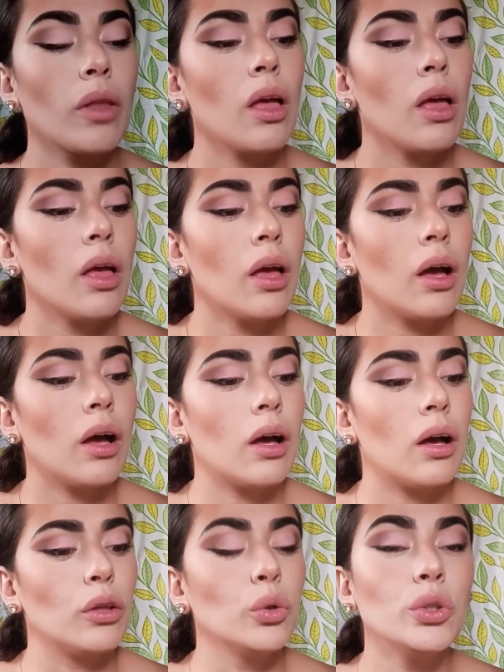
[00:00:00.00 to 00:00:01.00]
loose
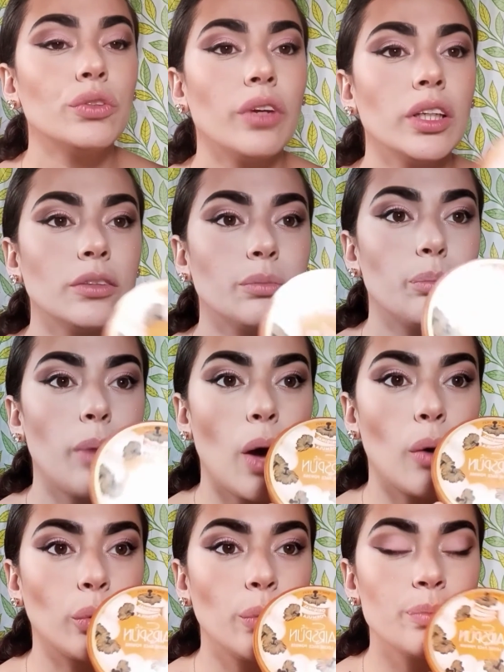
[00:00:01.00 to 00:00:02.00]
base powder.
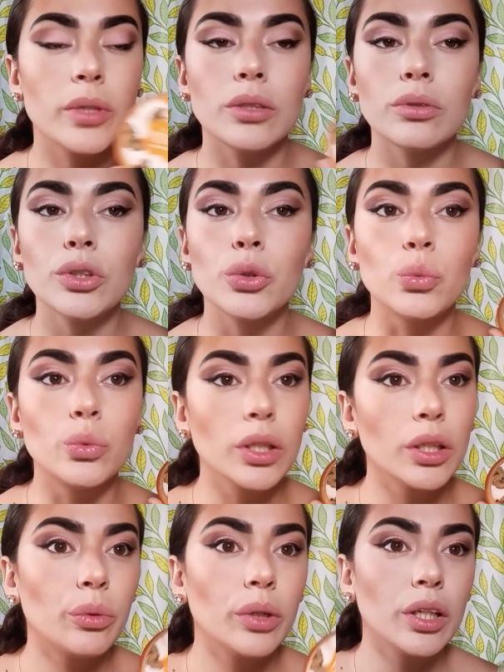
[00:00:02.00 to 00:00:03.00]
This one's really, really
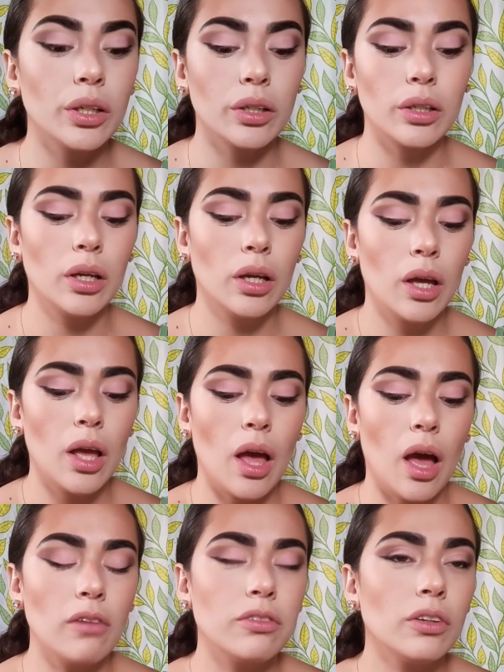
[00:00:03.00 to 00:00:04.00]
good. I feel
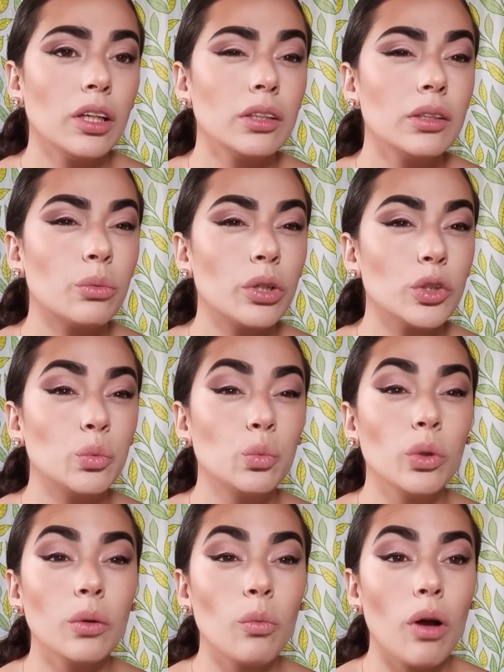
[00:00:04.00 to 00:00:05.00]
like it works really well
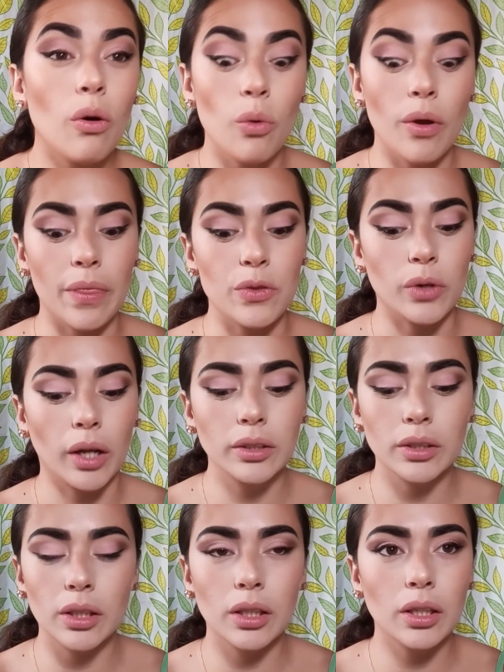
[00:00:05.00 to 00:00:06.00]
with dry skin.
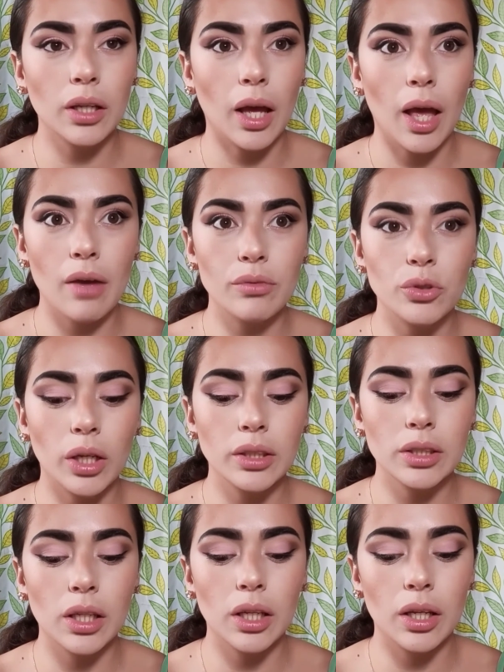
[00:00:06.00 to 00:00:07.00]
I have dry
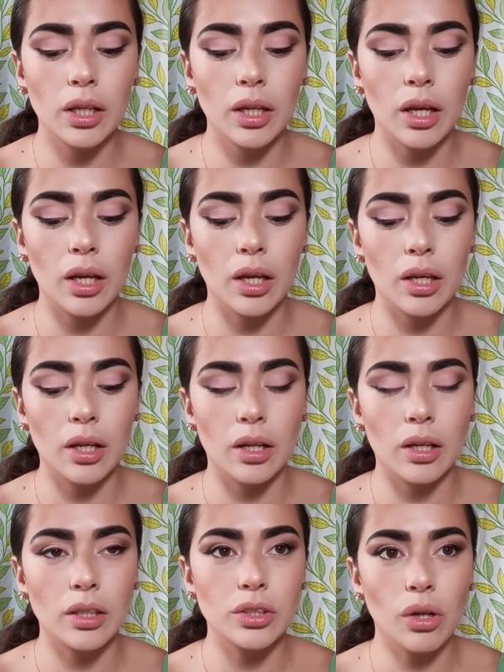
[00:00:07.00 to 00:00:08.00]
skin and it's
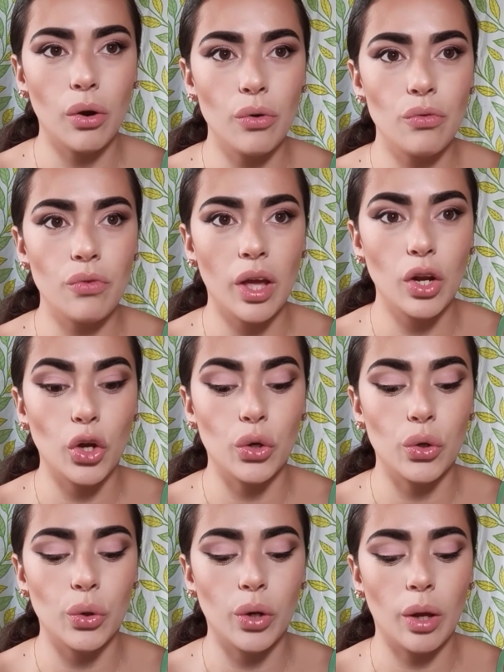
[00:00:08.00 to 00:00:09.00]
hard to find good
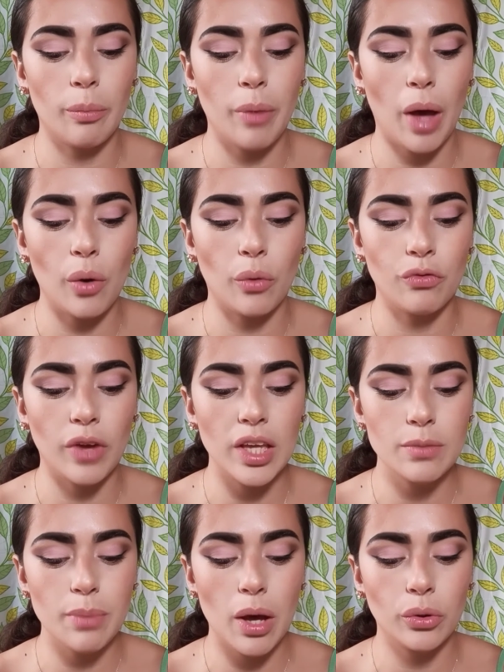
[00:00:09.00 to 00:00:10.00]
face
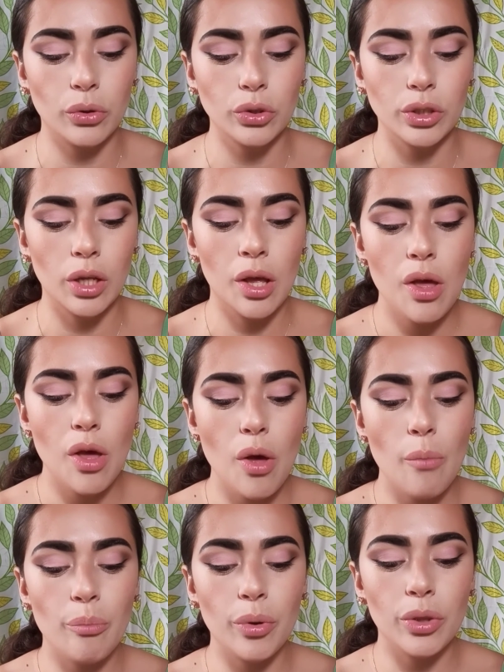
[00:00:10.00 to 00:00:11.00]
powders, but
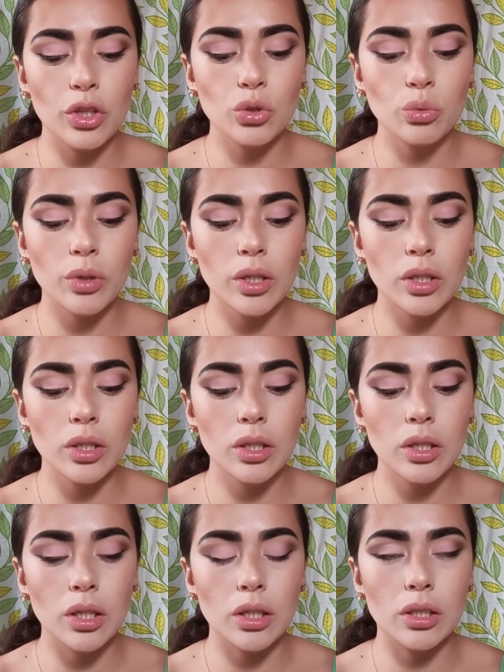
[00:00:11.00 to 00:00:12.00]
this one
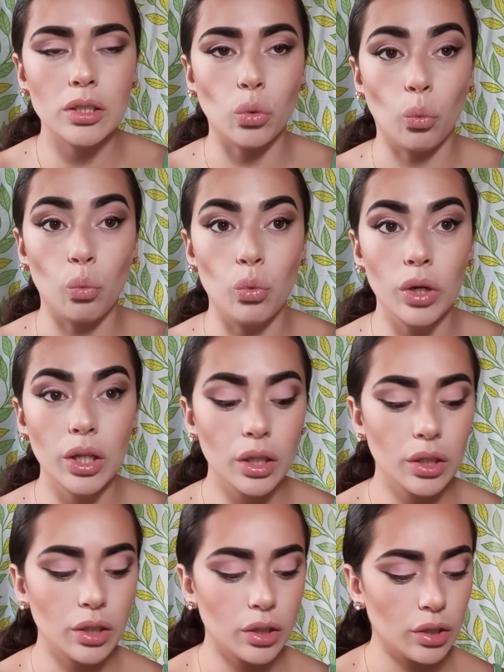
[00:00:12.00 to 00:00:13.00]
is really good.